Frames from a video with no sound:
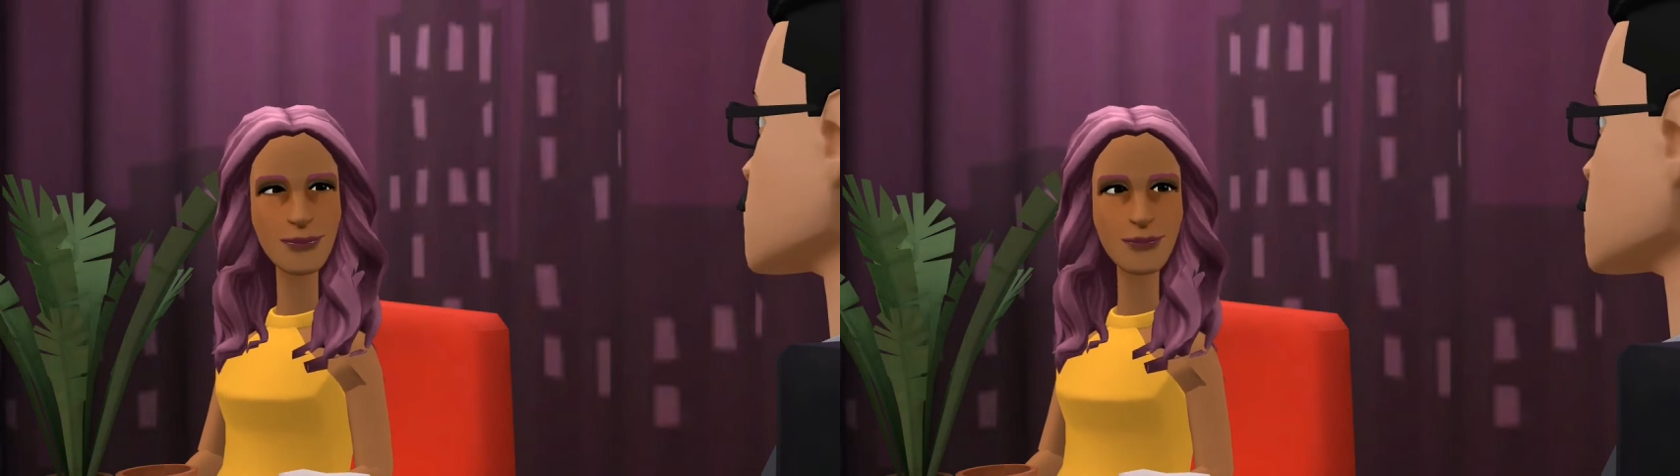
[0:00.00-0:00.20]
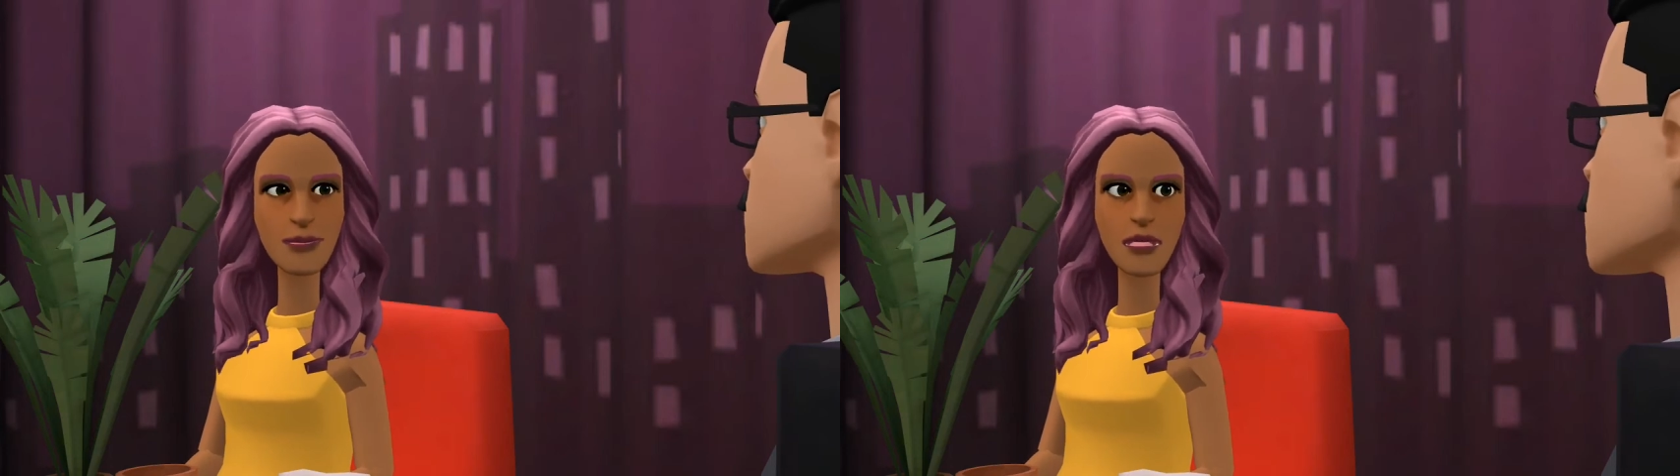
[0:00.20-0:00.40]

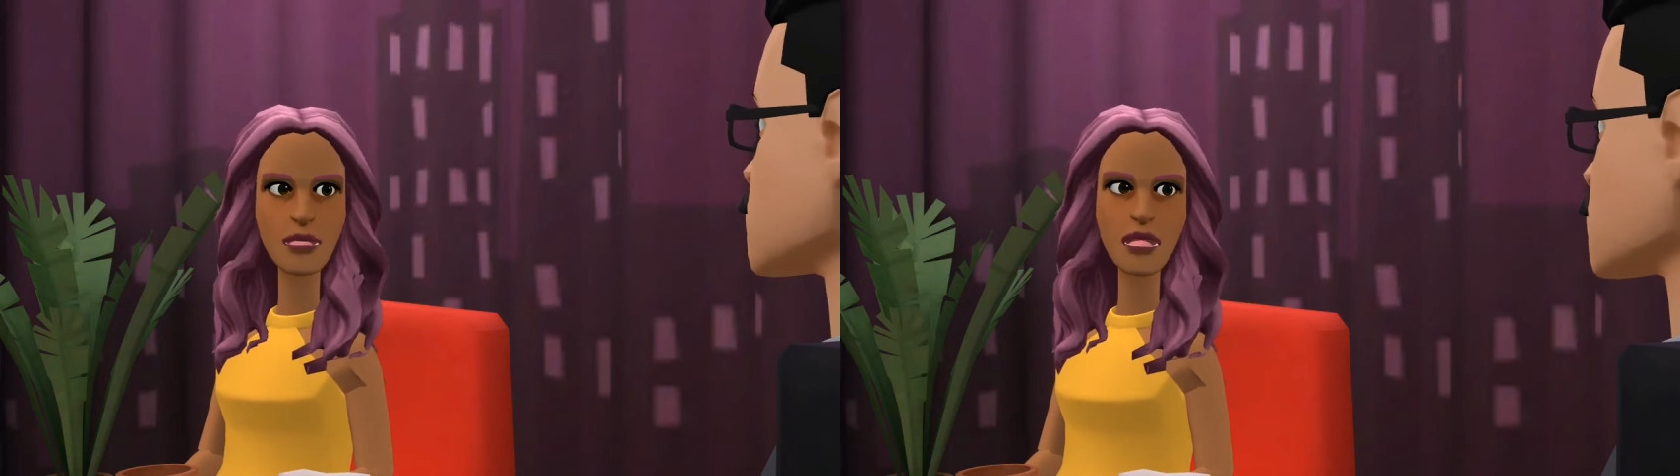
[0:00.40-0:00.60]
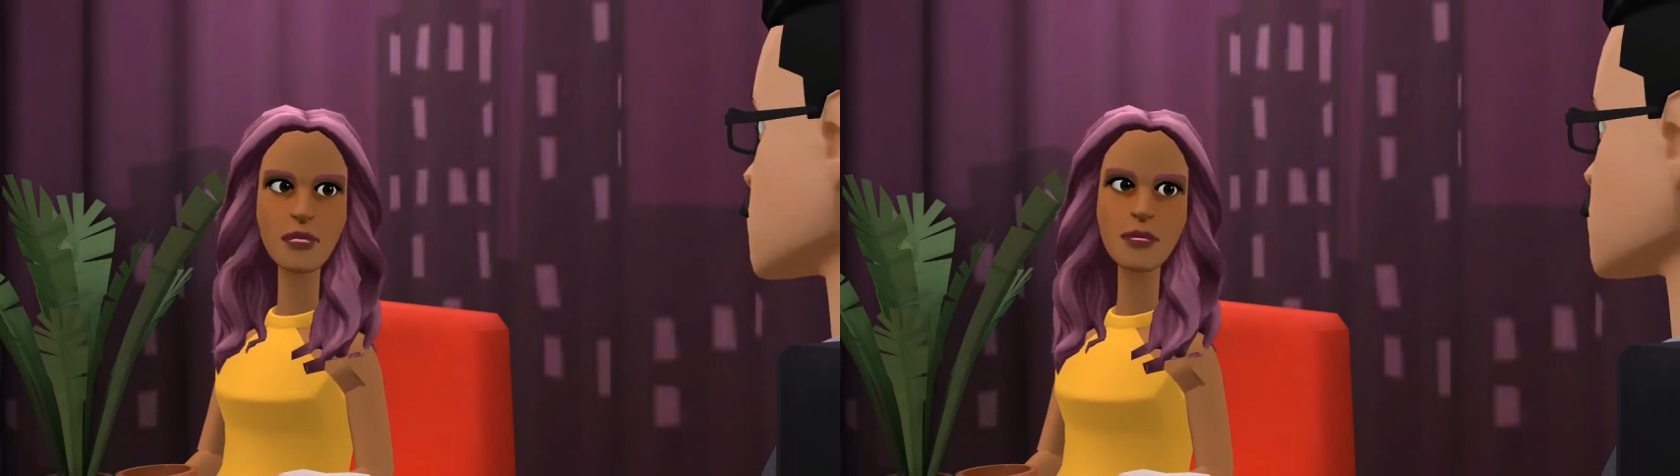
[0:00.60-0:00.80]
I'll
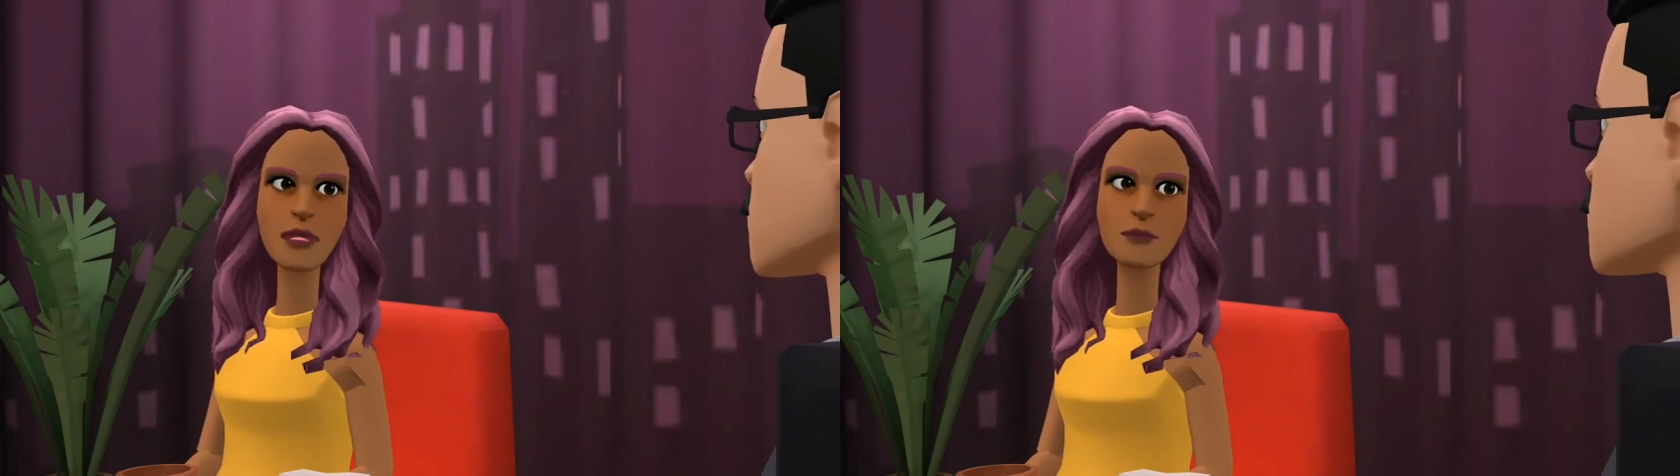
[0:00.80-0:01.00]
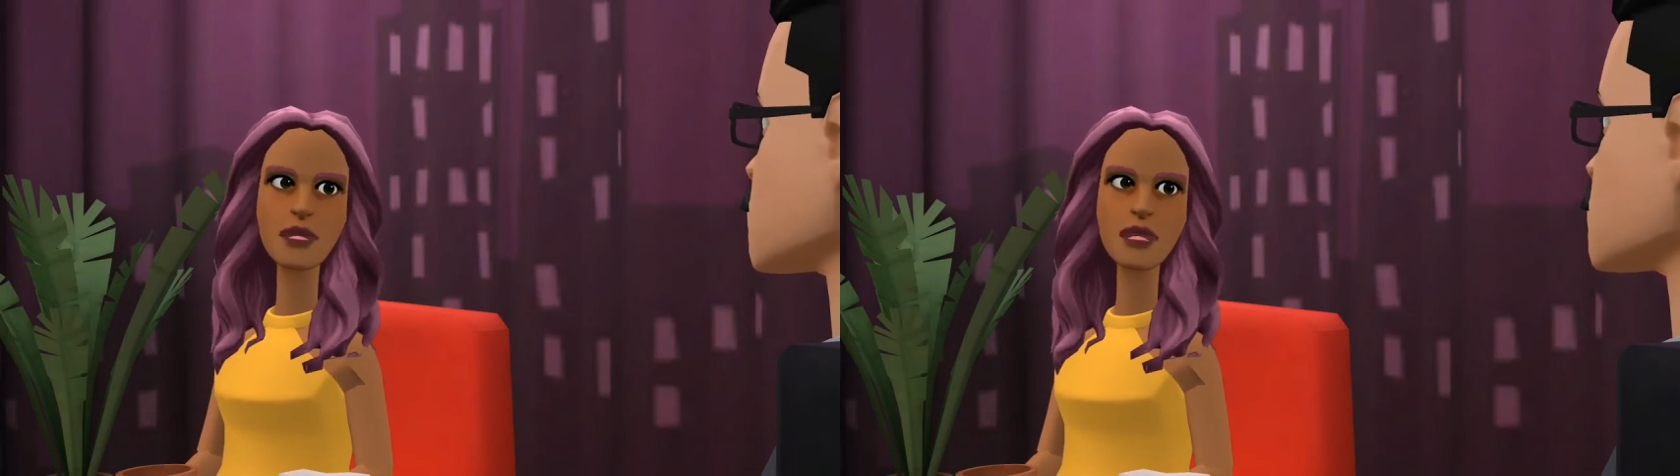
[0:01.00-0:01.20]
either be
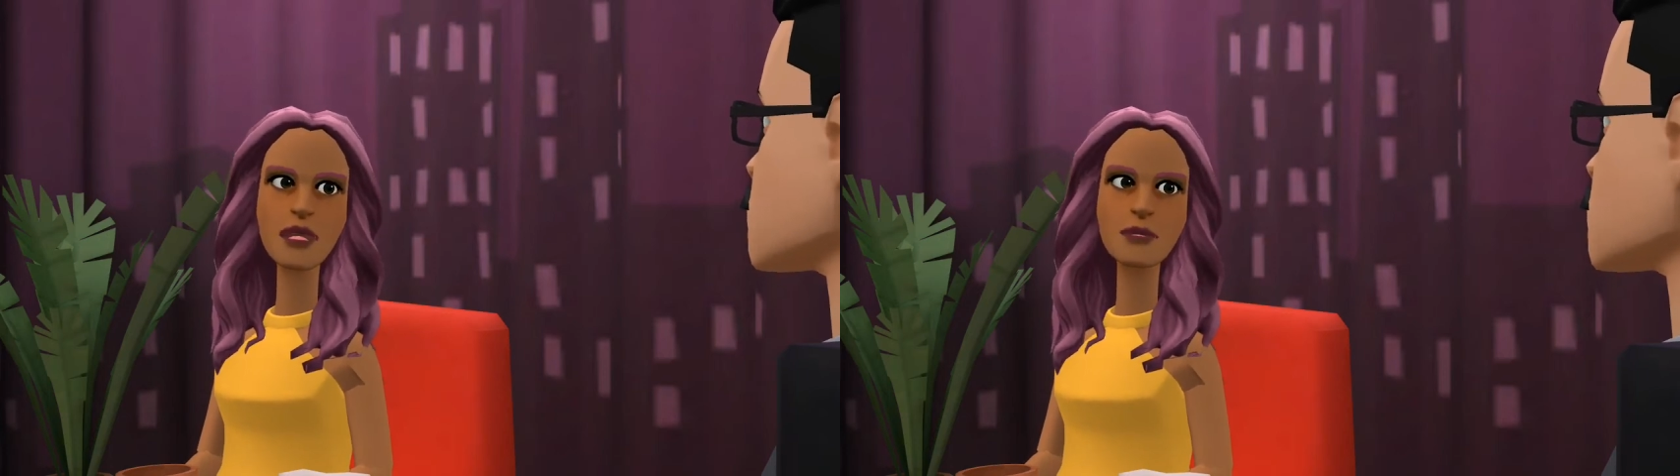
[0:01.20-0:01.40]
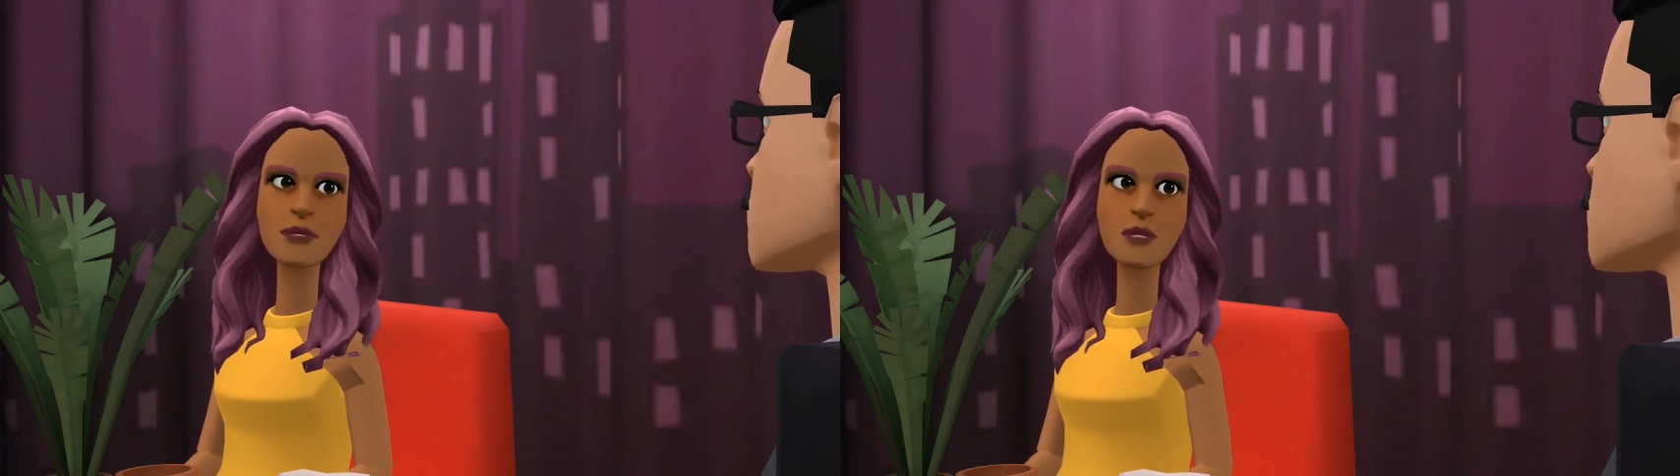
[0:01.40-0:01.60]

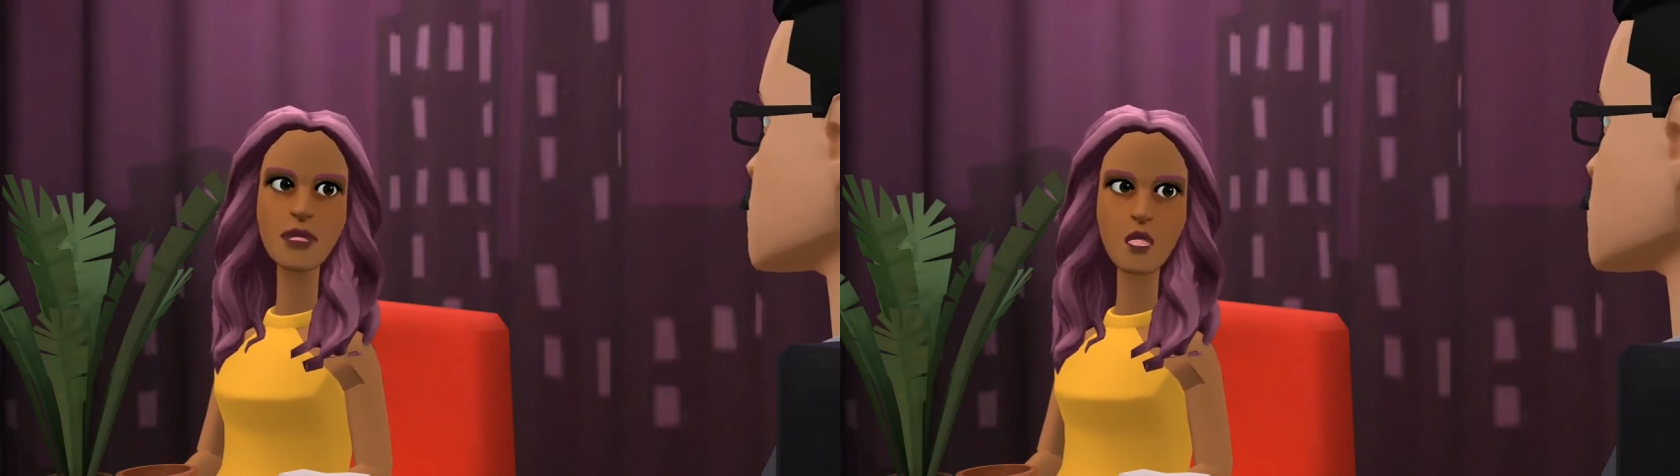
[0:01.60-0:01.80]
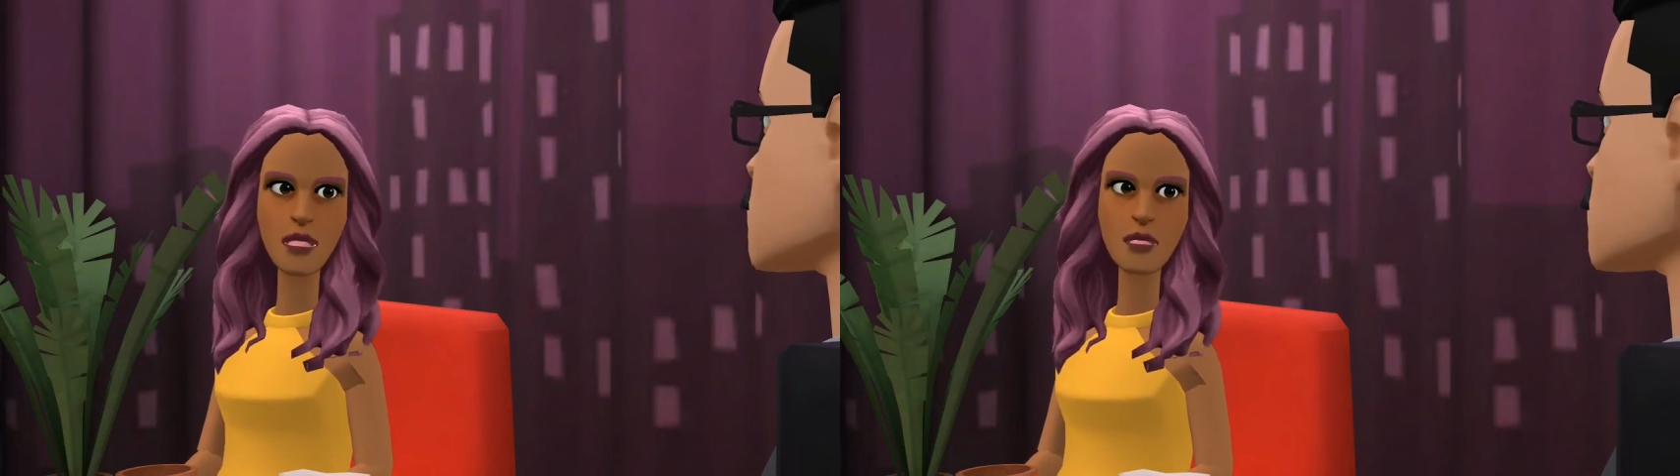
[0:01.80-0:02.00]
back, or
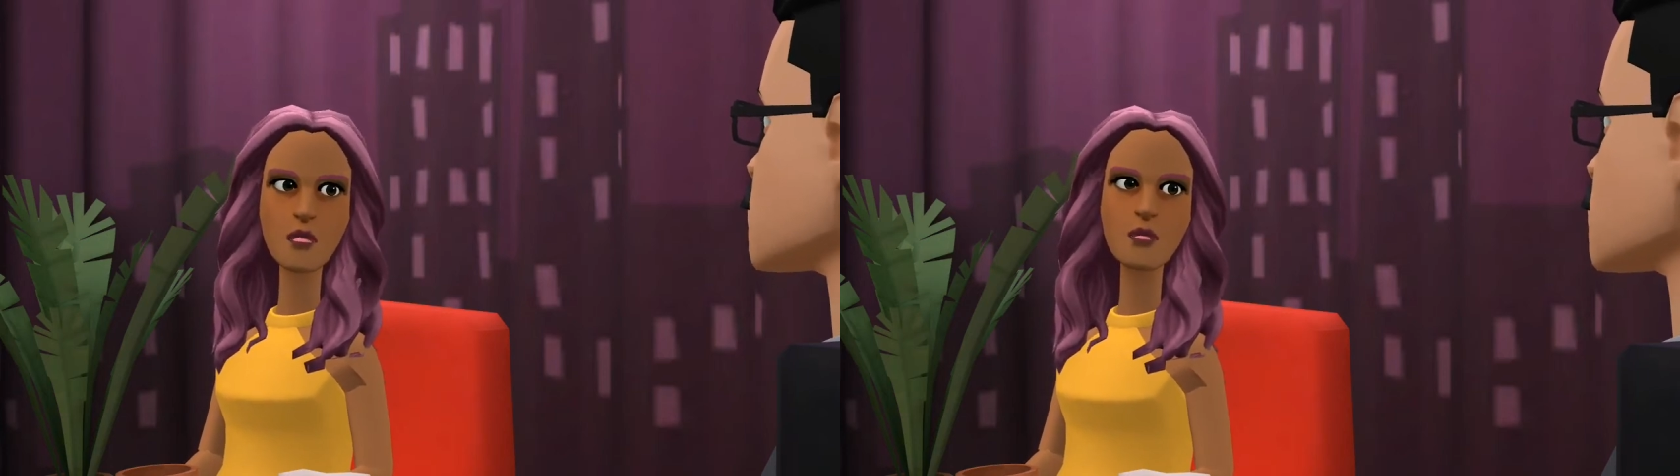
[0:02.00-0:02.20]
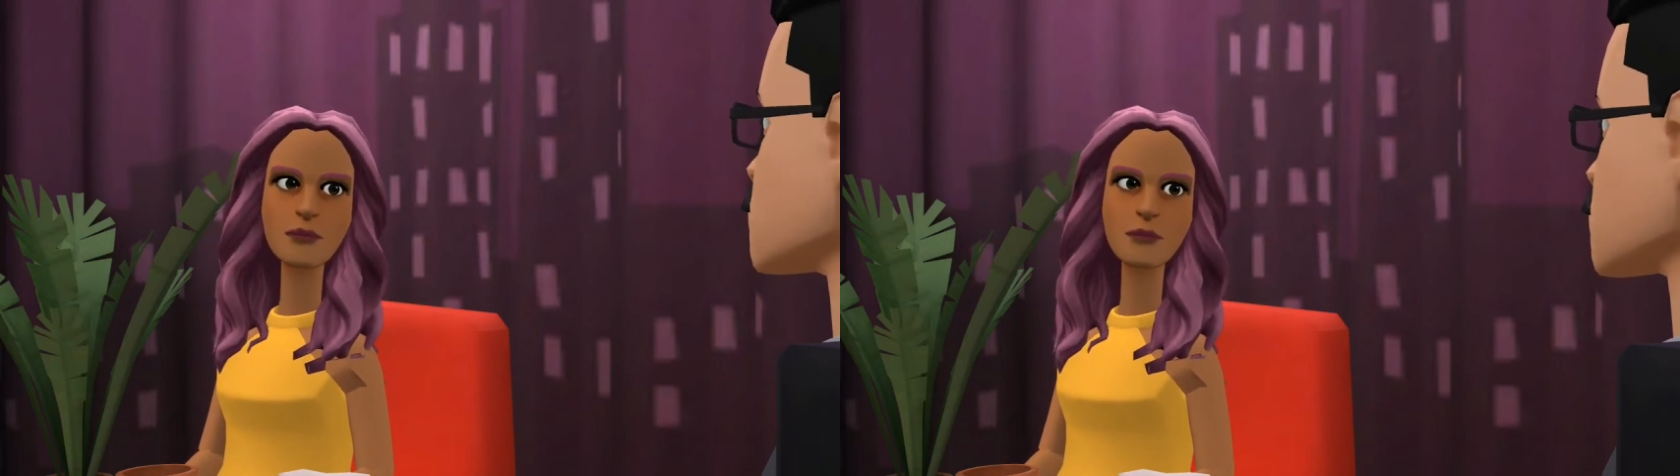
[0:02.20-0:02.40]
I won't.